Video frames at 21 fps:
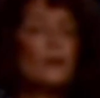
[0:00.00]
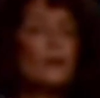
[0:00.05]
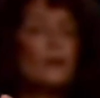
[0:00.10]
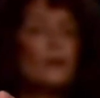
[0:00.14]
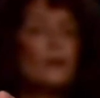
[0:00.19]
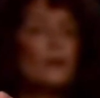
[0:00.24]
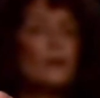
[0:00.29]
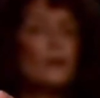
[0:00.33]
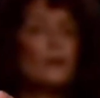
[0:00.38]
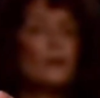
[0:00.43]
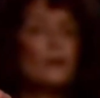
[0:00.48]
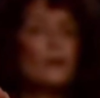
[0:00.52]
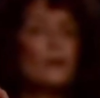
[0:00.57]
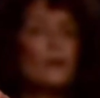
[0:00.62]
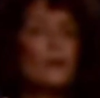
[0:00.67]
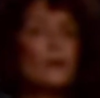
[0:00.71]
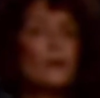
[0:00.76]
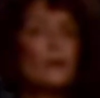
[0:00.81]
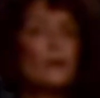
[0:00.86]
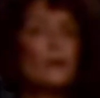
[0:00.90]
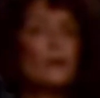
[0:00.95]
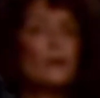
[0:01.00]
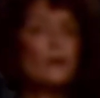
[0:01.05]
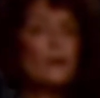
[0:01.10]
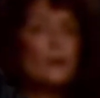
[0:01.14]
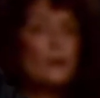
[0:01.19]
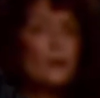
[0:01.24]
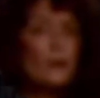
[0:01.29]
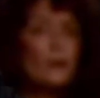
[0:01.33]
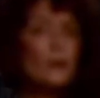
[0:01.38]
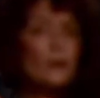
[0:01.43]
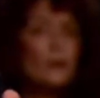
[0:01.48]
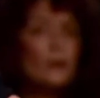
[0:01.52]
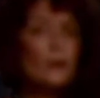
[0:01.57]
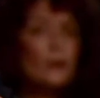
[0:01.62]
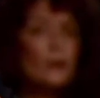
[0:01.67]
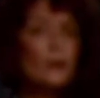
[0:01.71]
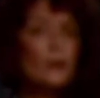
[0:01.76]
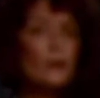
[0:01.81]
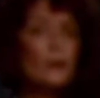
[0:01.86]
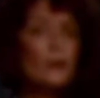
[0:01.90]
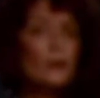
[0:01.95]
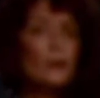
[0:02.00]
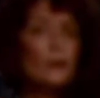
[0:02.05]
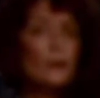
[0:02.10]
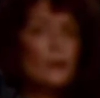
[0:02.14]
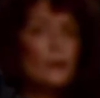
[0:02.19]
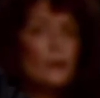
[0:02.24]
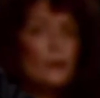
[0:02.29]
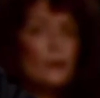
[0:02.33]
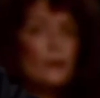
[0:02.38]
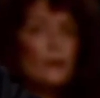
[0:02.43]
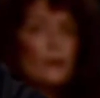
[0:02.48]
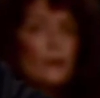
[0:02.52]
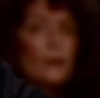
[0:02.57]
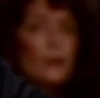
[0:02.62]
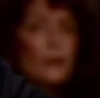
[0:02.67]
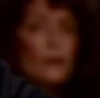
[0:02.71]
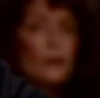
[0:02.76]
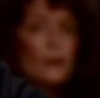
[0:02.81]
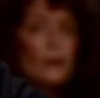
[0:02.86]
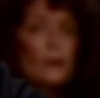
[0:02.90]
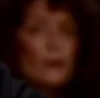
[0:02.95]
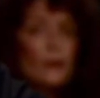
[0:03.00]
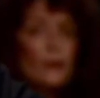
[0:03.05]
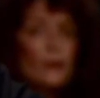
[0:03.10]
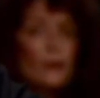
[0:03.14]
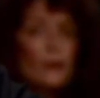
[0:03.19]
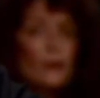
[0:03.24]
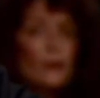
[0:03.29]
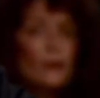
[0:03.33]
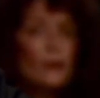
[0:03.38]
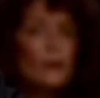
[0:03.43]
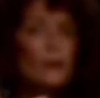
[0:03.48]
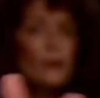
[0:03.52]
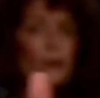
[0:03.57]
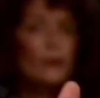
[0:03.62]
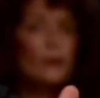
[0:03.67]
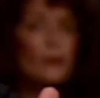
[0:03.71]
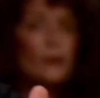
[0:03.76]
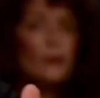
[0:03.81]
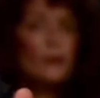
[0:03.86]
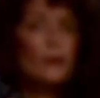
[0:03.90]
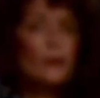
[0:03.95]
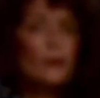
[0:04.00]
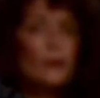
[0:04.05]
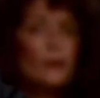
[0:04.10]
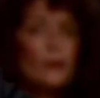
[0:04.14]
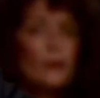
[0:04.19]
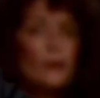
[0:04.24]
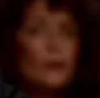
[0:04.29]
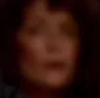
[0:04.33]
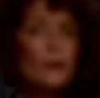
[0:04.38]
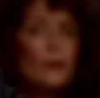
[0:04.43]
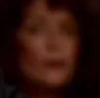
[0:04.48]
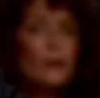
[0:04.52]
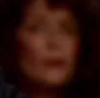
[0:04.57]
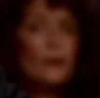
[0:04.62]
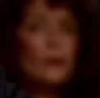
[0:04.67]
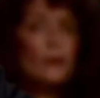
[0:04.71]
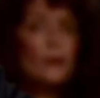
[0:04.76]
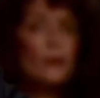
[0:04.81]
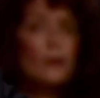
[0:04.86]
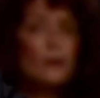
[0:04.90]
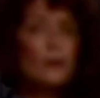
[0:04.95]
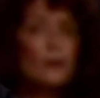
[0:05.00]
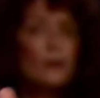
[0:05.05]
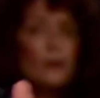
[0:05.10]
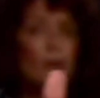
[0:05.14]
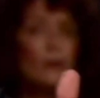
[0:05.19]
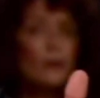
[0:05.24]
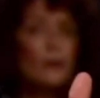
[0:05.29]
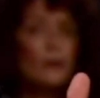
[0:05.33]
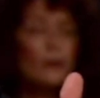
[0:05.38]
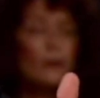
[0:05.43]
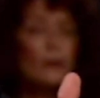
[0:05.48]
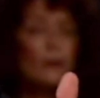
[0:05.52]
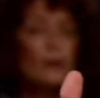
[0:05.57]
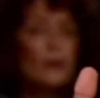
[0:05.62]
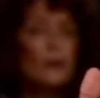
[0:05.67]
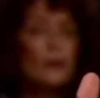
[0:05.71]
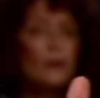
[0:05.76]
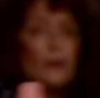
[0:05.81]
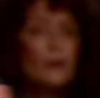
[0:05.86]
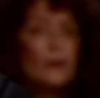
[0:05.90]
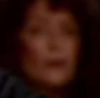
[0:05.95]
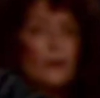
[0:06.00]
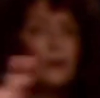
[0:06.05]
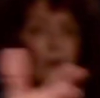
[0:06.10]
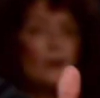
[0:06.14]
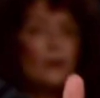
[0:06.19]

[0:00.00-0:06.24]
(silent)